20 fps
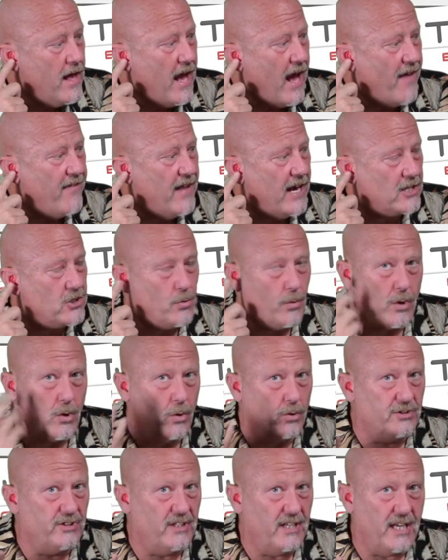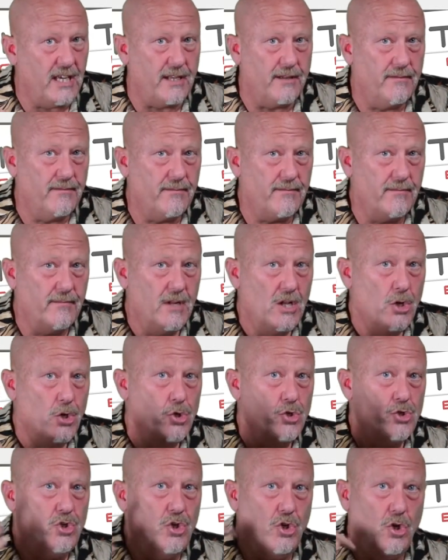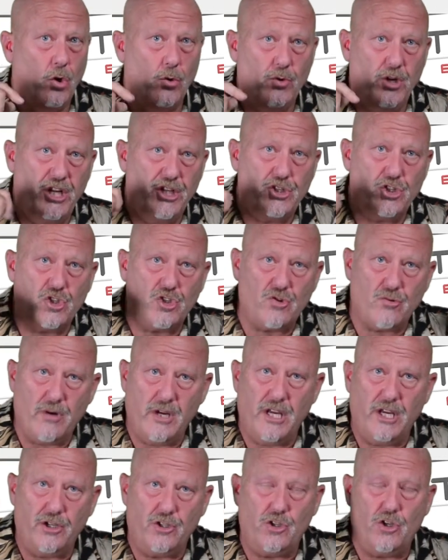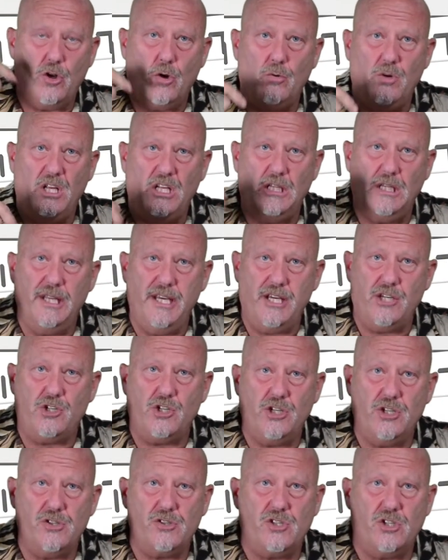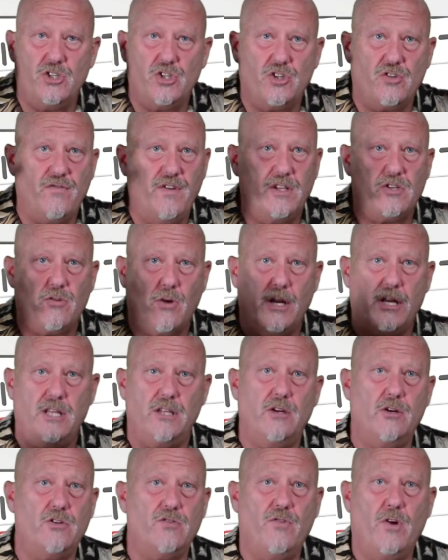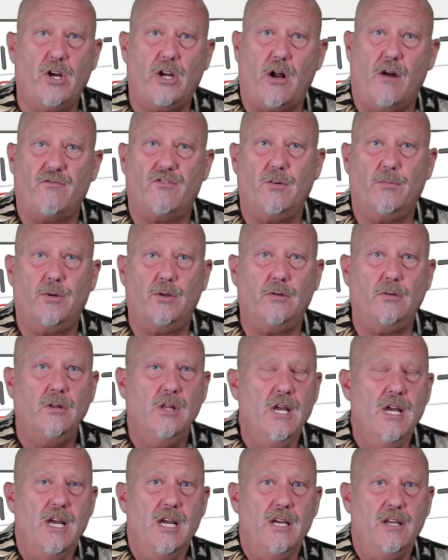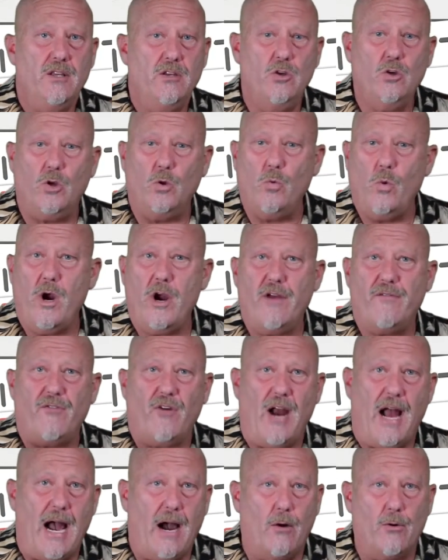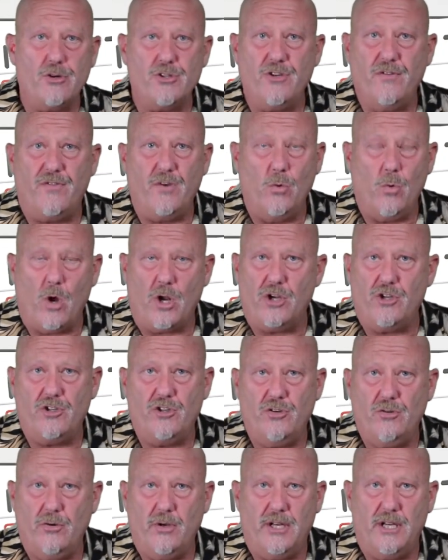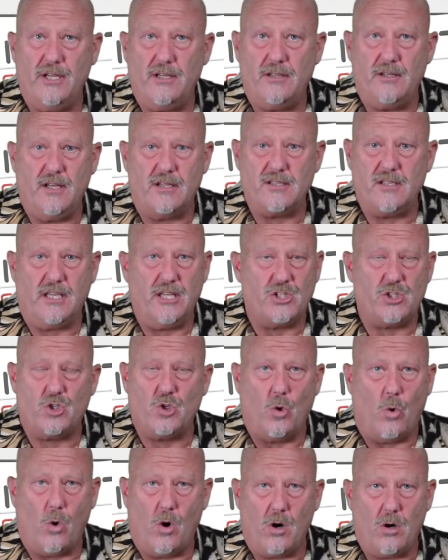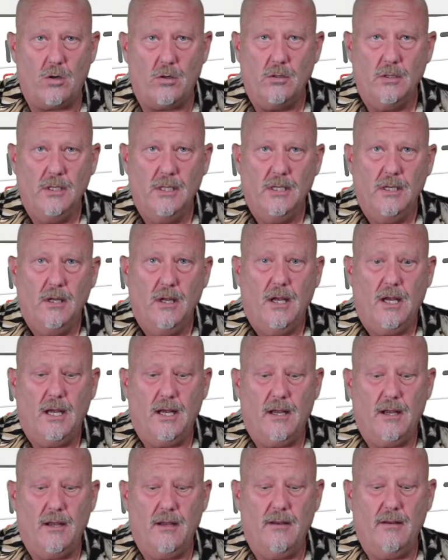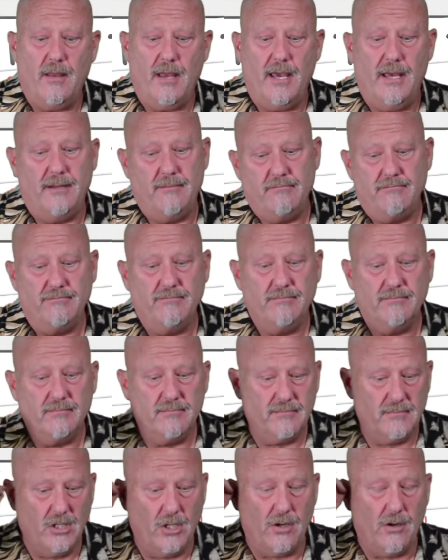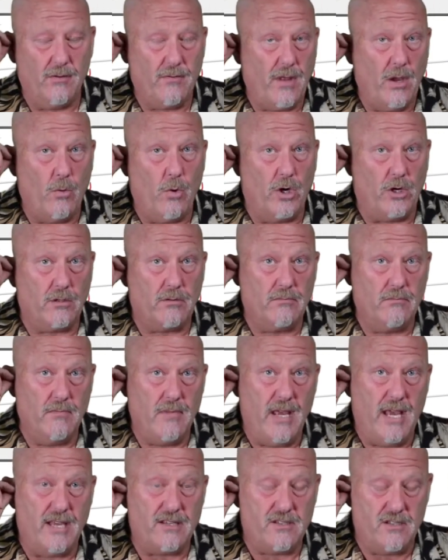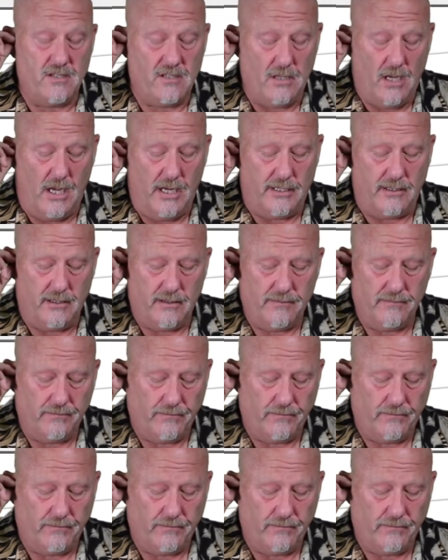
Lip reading: and that's what holds it in. So you don't need strings, you don't need leashes. It just fits right in there. It's very comfortable. You can wear it for hours if you wanted to, and it doesn't get sore. And they work as designed.